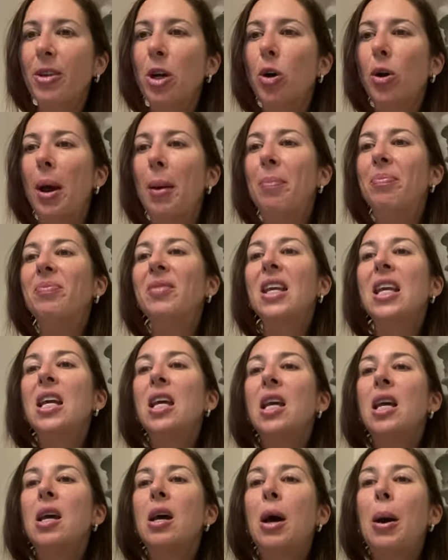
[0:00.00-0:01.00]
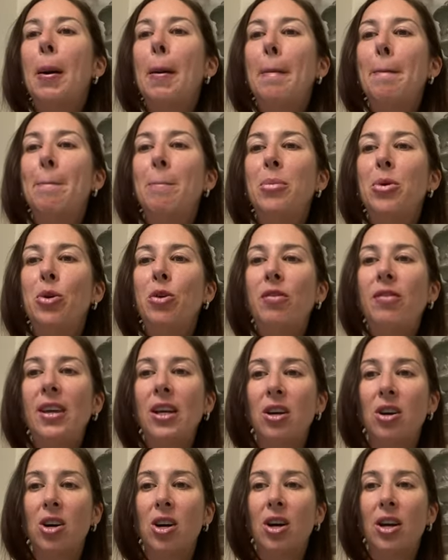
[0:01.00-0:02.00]
Okay, moving
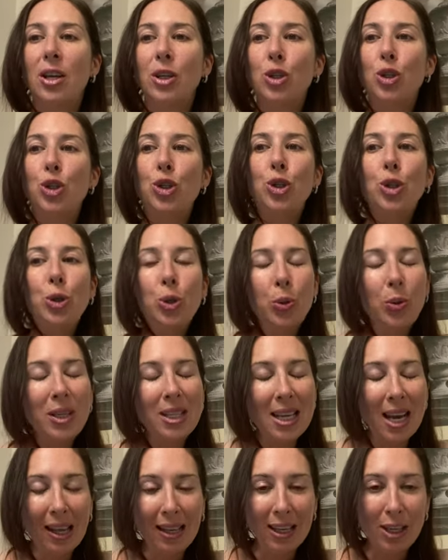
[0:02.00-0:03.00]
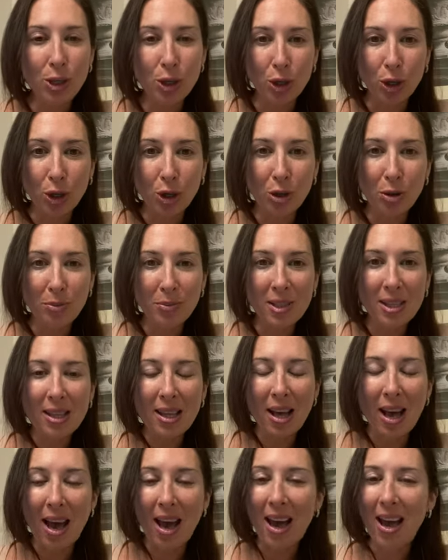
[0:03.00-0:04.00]
on to Italian terms
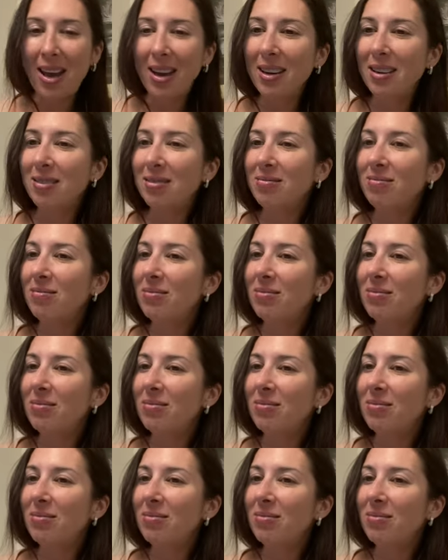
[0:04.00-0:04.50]
that